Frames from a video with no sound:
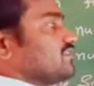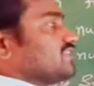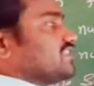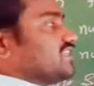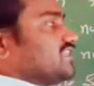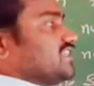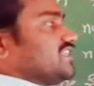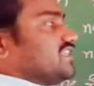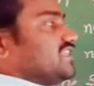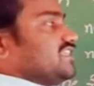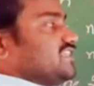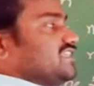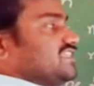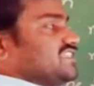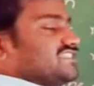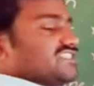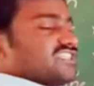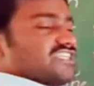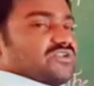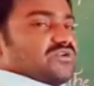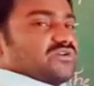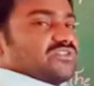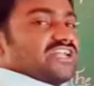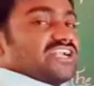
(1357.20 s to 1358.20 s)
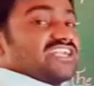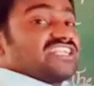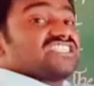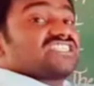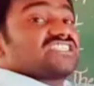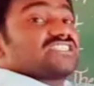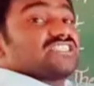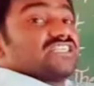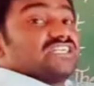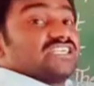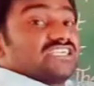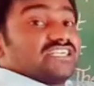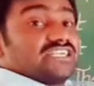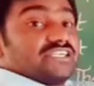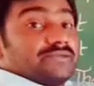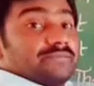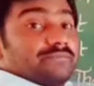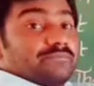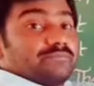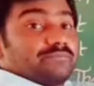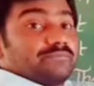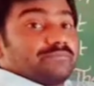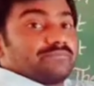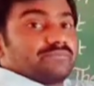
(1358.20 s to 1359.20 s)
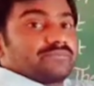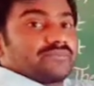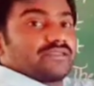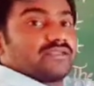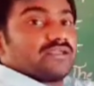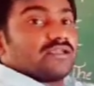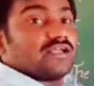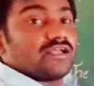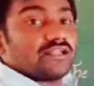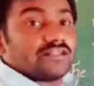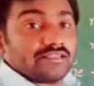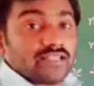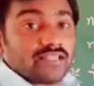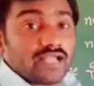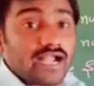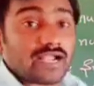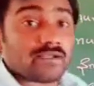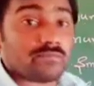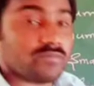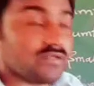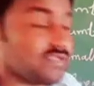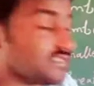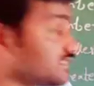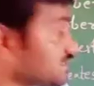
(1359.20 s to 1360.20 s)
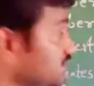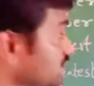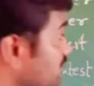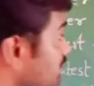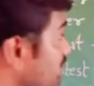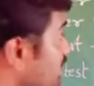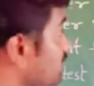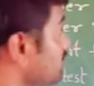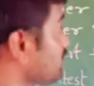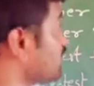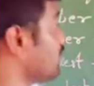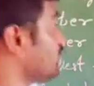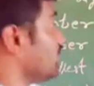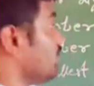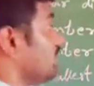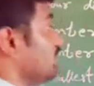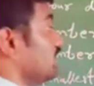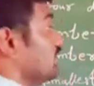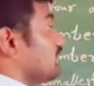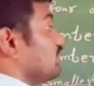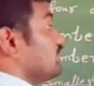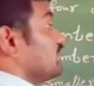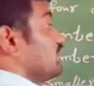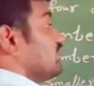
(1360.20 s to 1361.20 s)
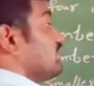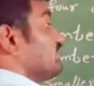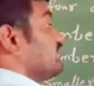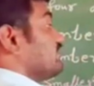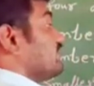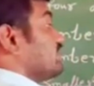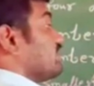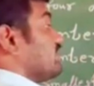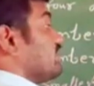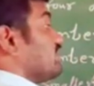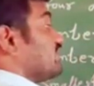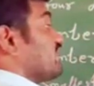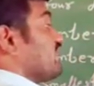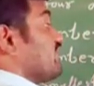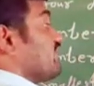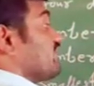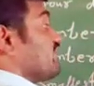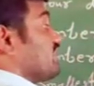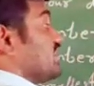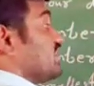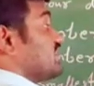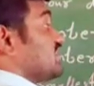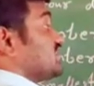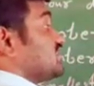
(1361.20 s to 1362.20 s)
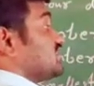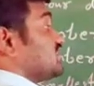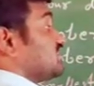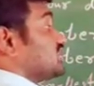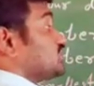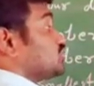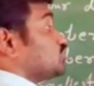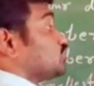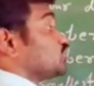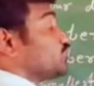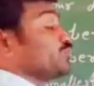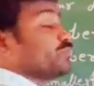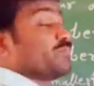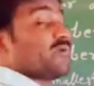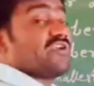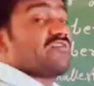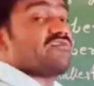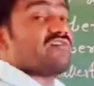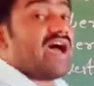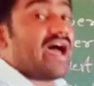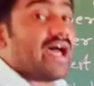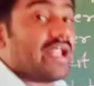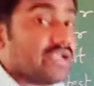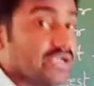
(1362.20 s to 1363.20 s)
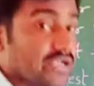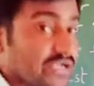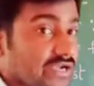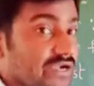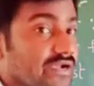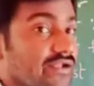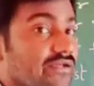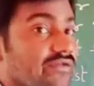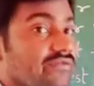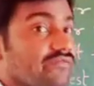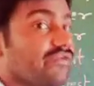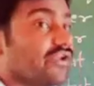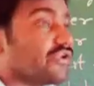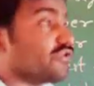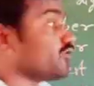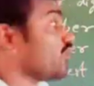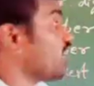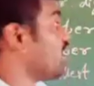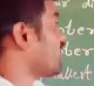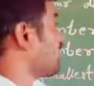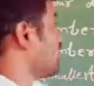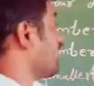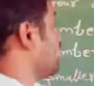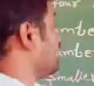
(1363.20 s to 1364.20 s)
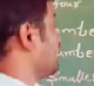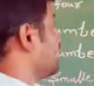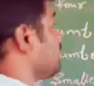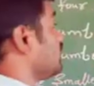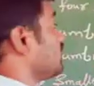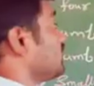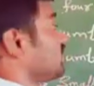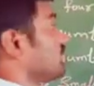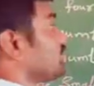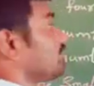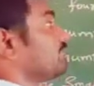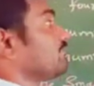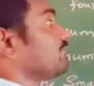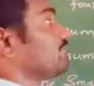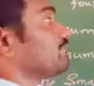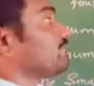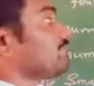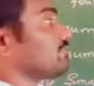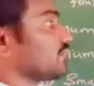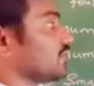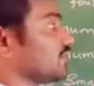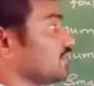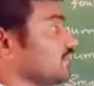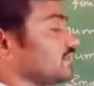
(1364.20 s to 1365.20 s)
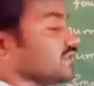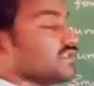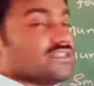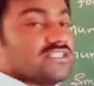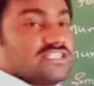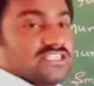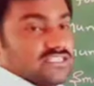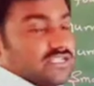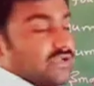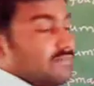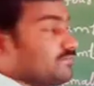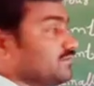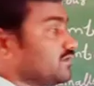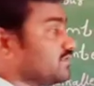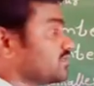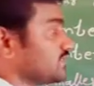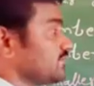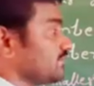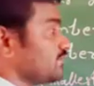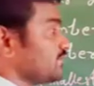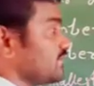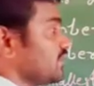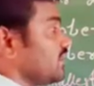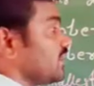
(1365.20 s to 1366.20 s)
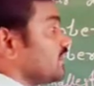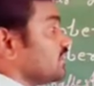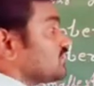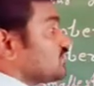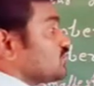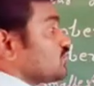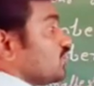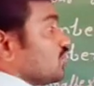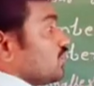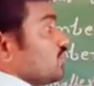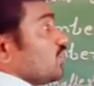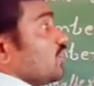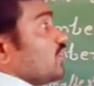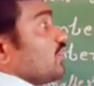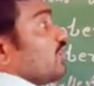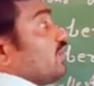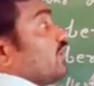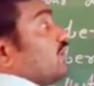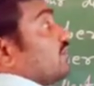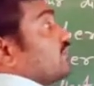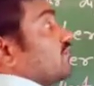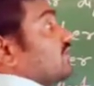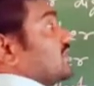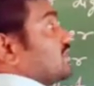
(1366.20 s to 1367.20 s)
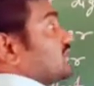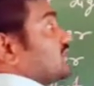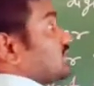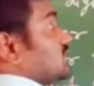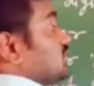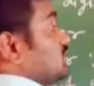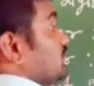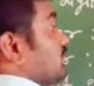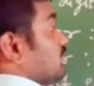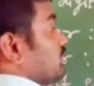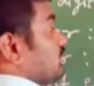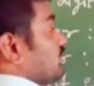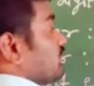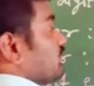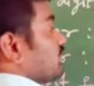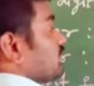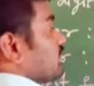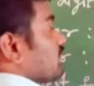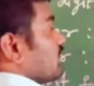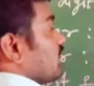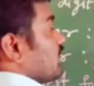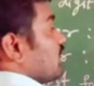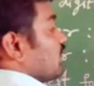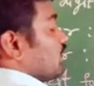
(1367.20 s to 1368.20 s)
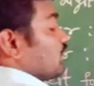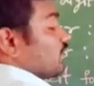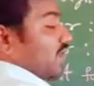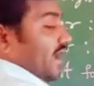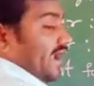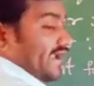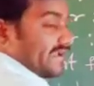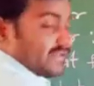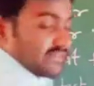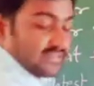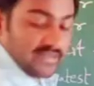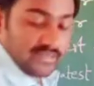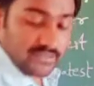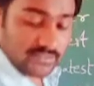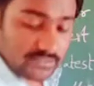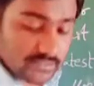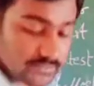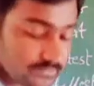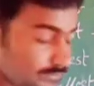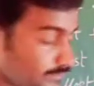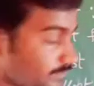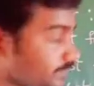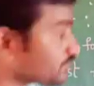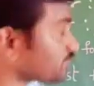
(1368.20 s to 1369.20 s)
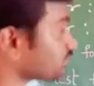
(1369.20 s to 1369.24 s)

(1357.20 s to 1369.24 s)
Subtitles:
3, 0, that is 30. That means, remember, every digit should be valid when you are writing these numbers. So, first write that